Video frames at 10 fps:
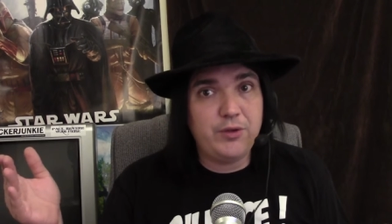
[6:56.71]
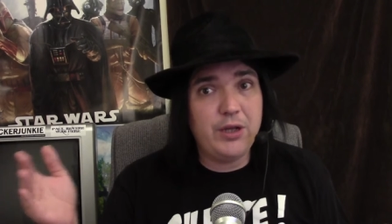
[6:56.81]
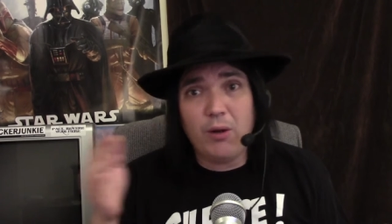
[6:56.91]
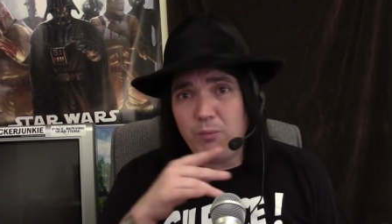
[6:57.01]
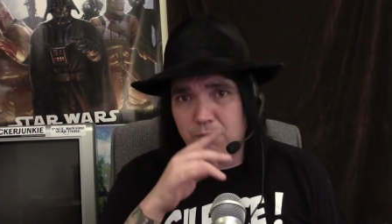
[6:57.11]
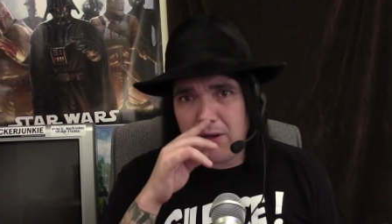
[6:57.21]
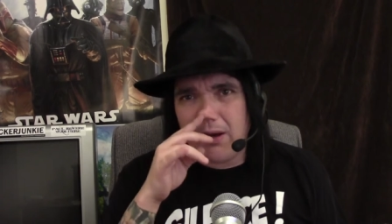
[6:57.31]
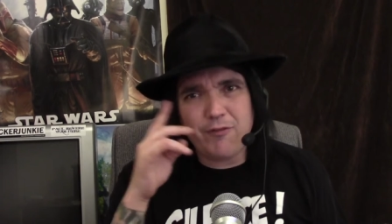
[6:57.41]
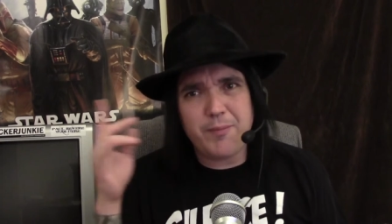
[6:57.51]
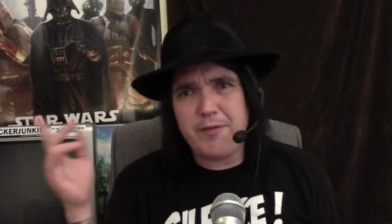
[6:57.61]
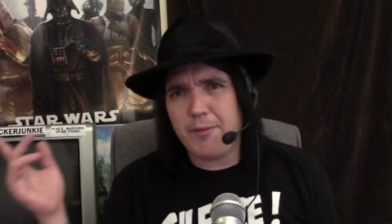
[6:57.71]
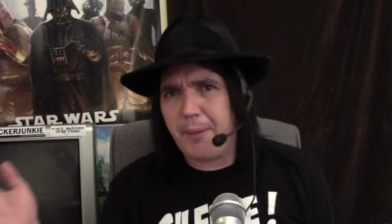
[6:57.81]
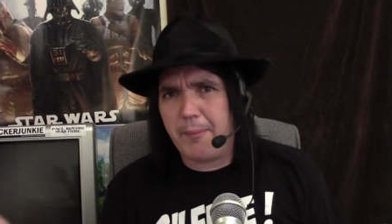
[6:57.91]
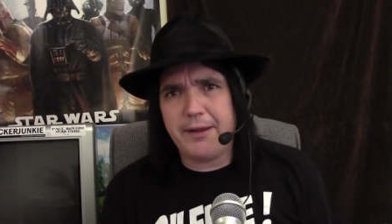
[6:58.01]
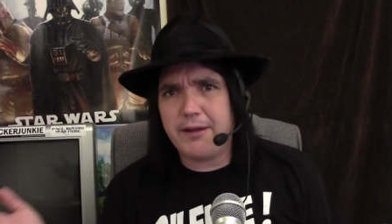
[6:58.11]
You don't you don't have to be
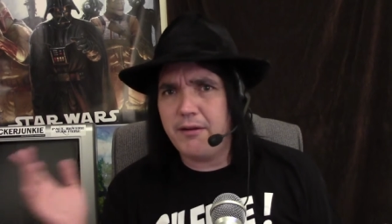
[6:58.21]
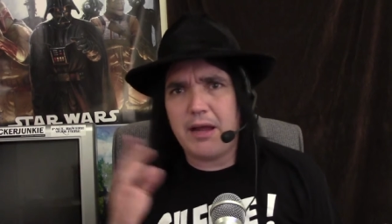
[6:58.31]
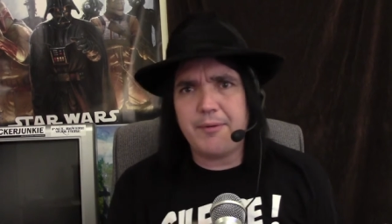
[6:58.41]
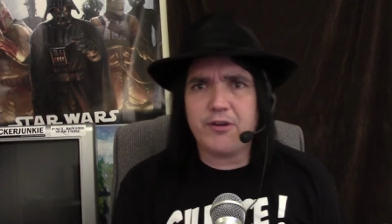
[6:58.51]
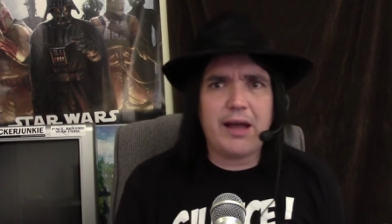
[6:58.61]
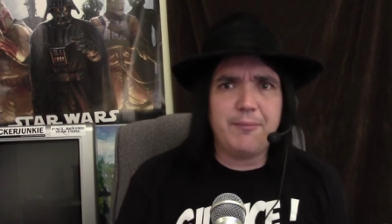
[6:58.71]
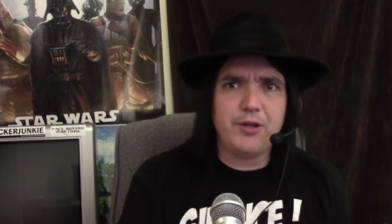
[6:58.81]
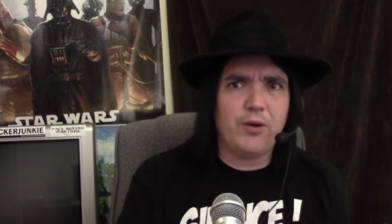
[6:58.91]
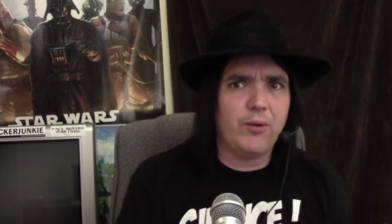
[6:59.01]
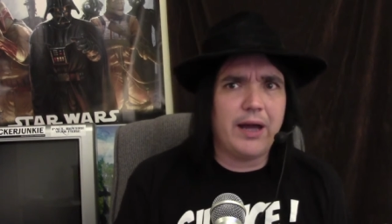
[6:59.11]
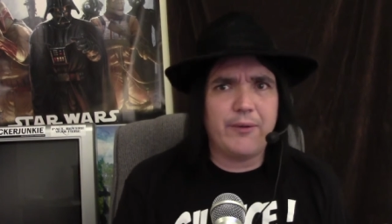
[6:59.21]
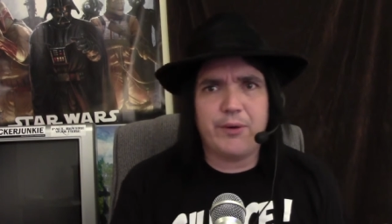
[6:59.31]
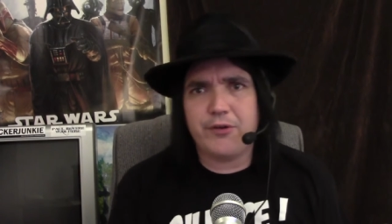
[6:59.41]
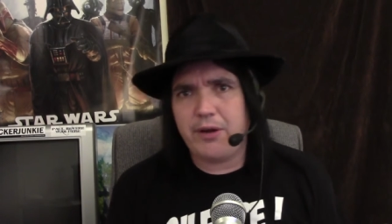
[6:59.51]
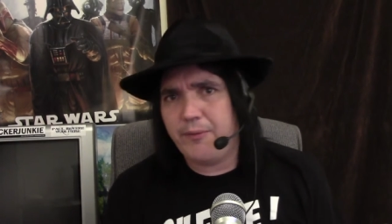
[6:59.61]
Republican or Democrat. You don't got to
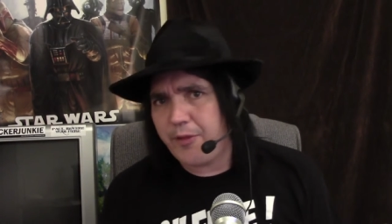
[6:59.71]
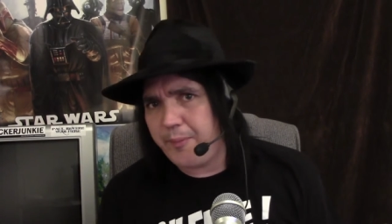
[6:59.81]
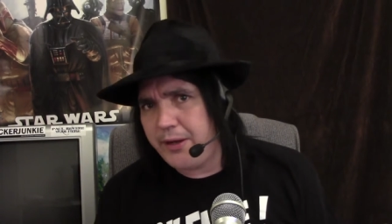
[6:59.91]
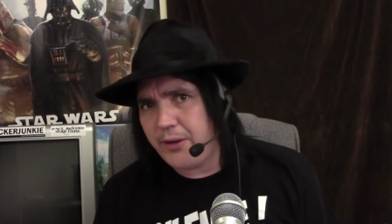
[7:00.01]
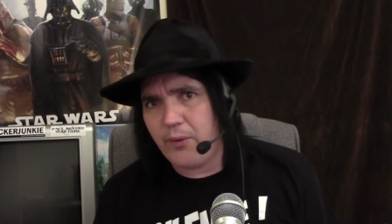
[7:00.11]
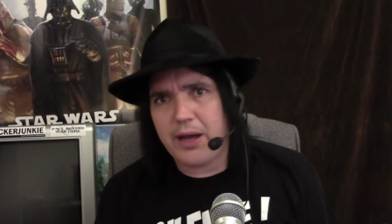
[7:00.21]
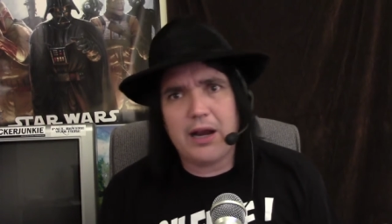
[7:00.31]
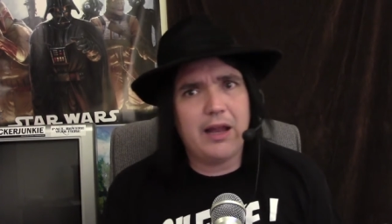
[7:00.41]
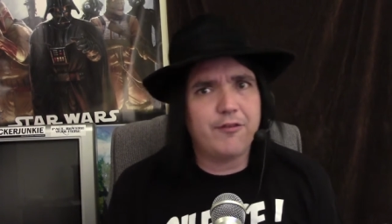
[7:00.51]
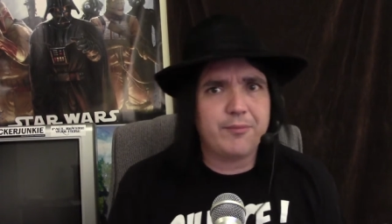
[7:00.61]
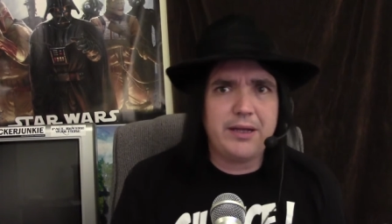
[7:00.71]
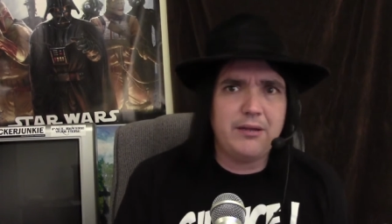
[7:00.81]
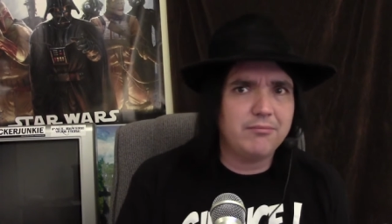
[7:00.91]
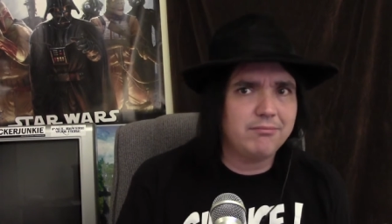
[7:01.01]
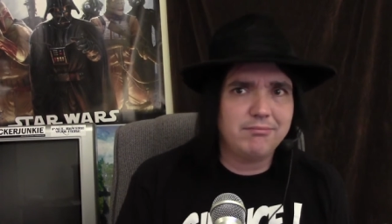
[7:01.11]
agree with me. You don't got to love me.
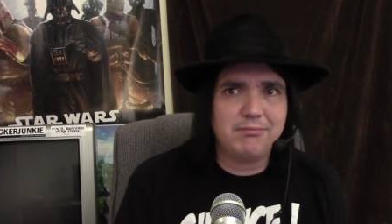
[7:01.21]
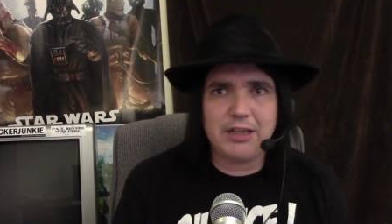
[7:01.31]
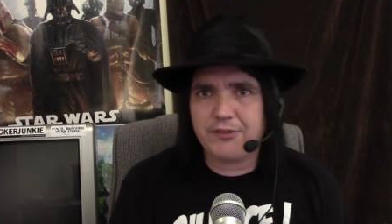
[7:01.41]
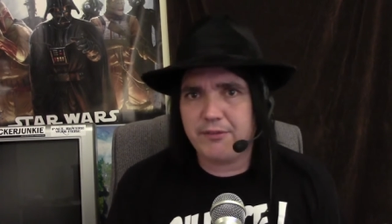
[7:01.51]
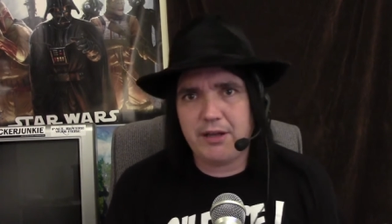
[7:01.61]
It doesn't